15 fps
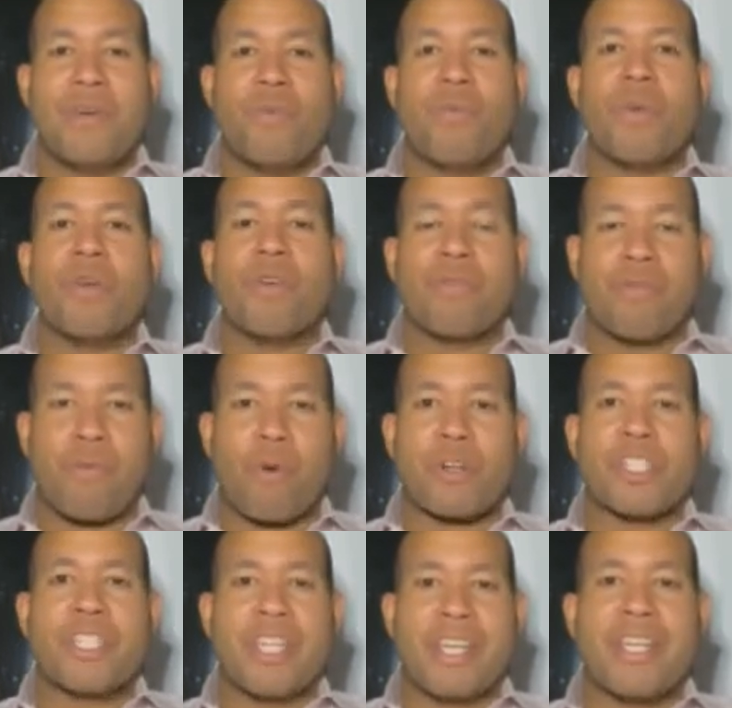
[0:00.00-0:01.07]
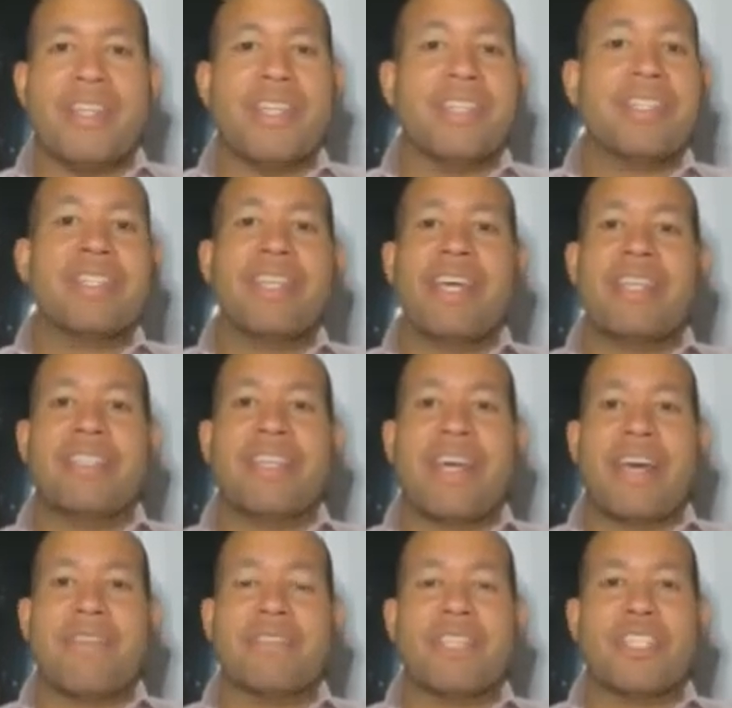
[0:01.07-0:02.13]
We are fortunate in this state to
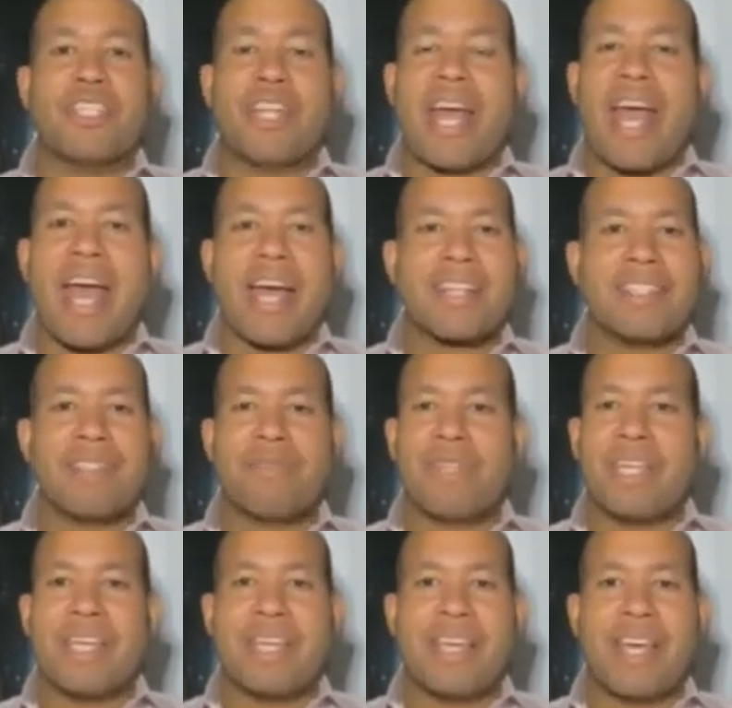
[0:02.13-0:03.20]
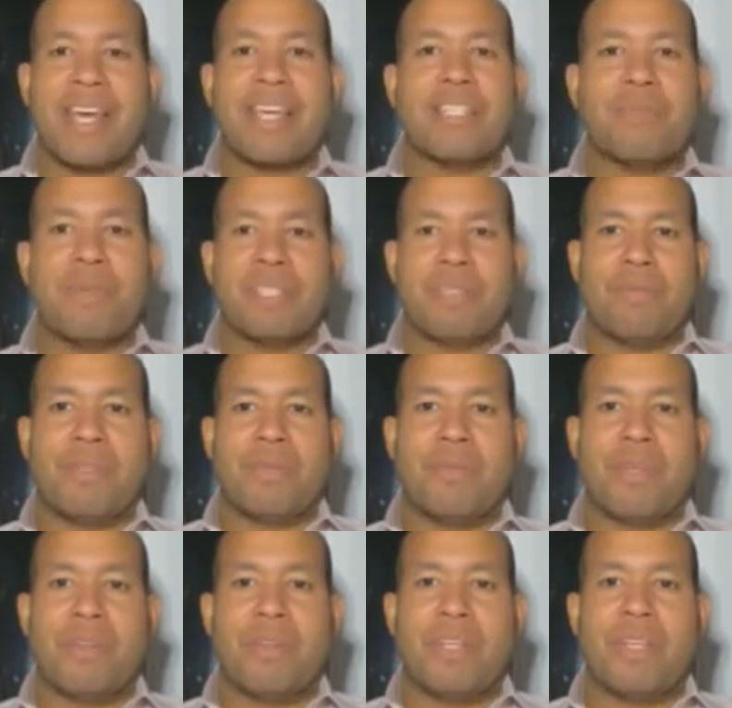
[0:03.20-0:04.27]
have such an active and engaged Muslim
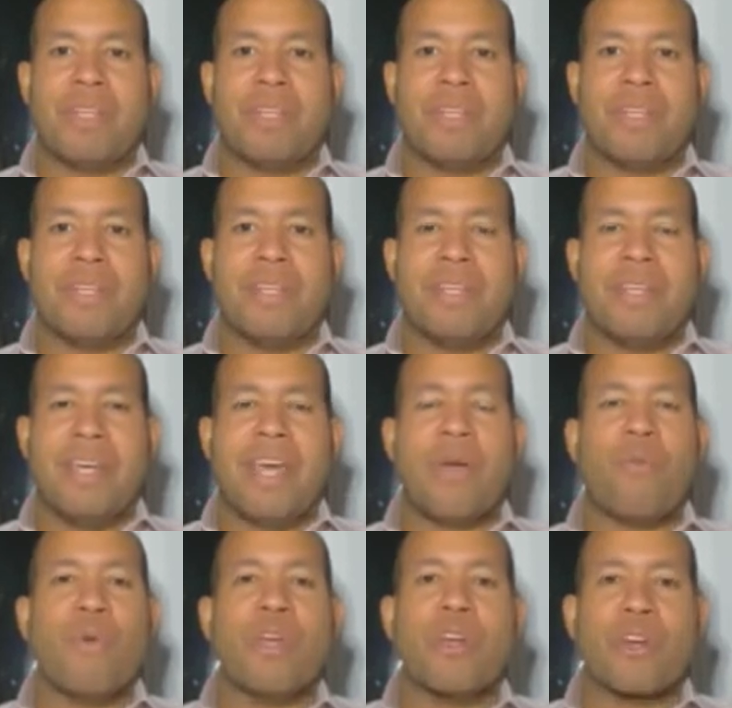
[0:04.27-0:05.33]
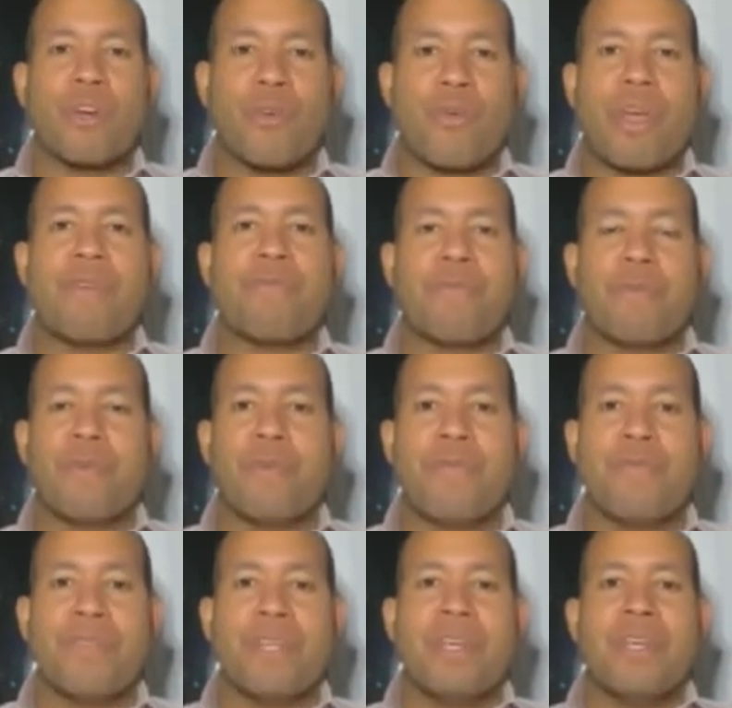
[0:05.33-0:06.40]
community. And we are grateful
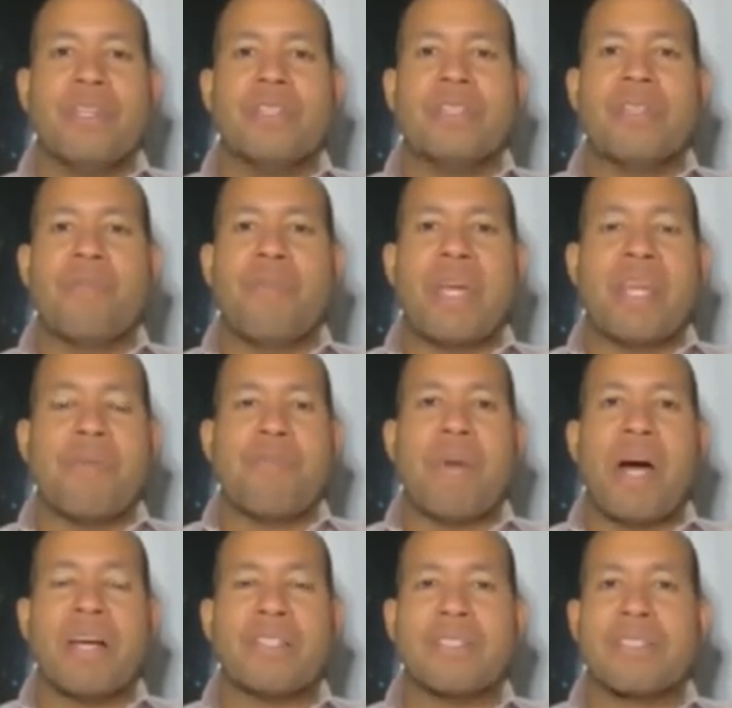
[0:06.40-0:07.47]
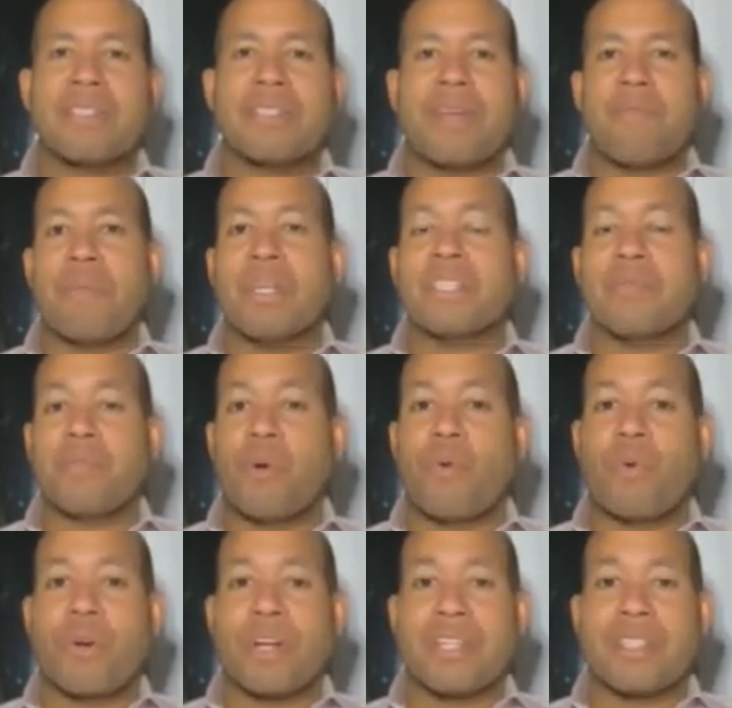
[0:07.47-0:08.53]
to the many mosques and Muslim
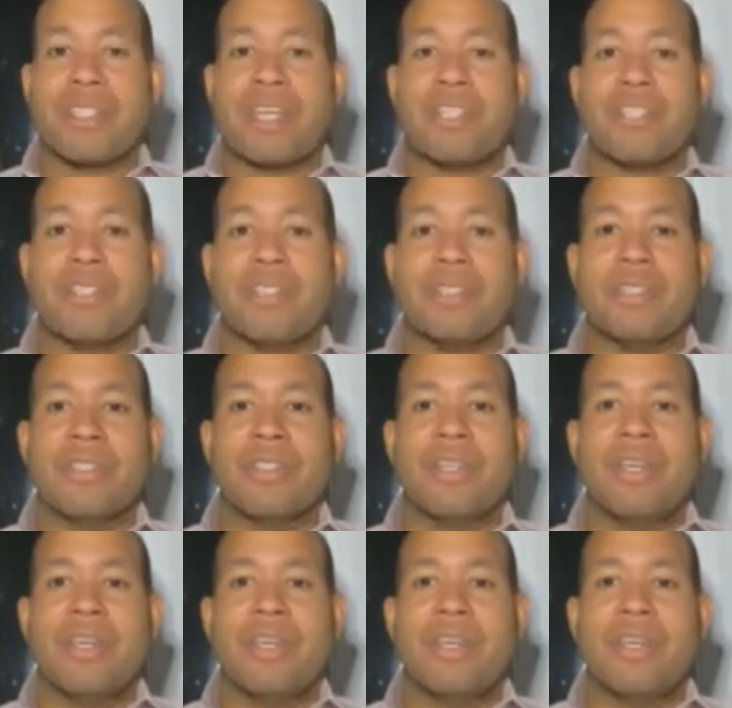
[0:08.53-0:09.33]
organizations